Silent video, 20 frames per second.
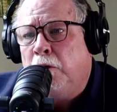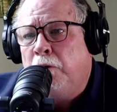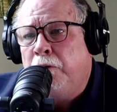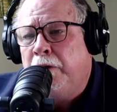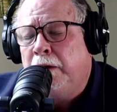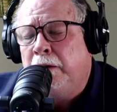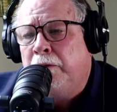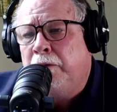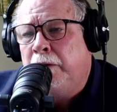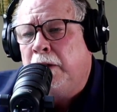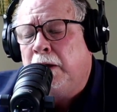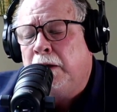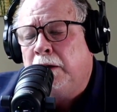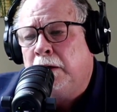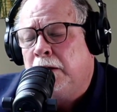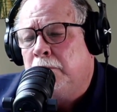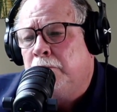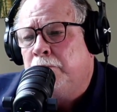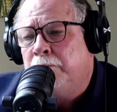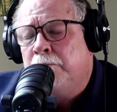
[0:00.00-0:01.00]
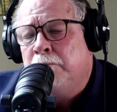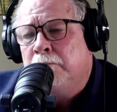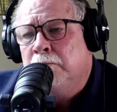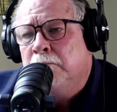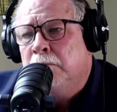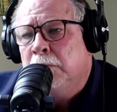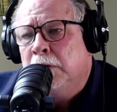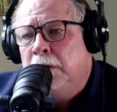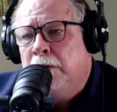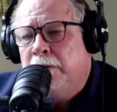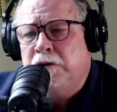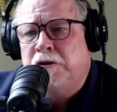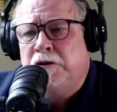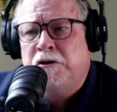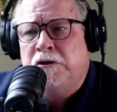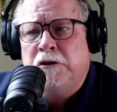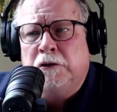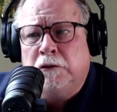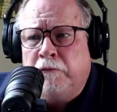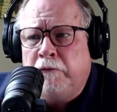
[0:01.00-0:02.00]
That these
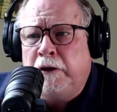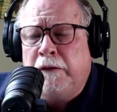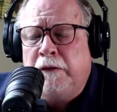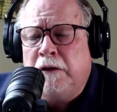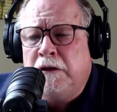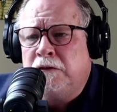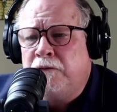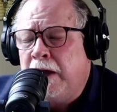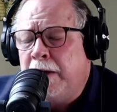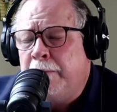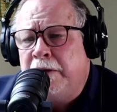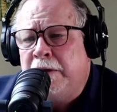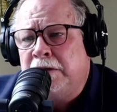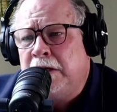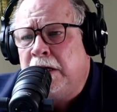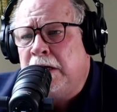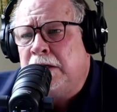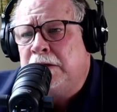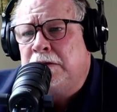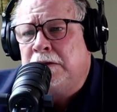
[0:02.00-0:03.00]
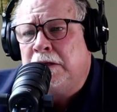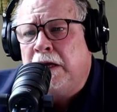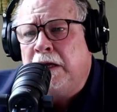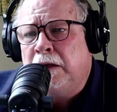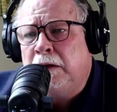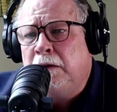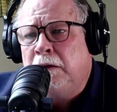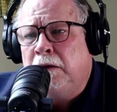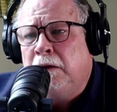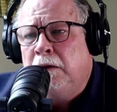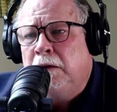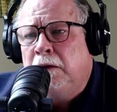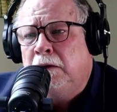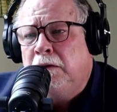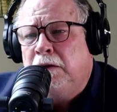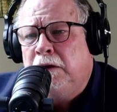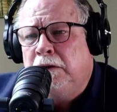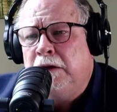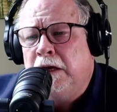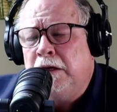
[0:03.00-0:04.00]
children, these families can't stay in
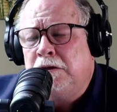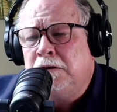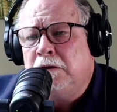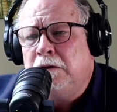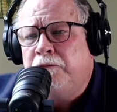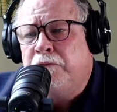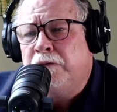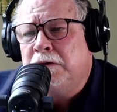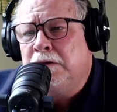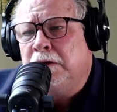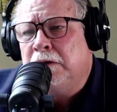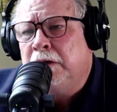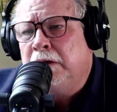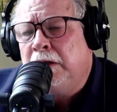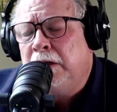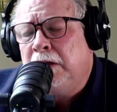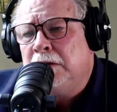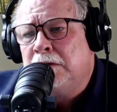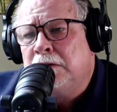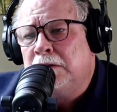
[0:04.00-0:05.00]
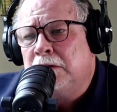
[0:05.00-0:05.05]
detention facilities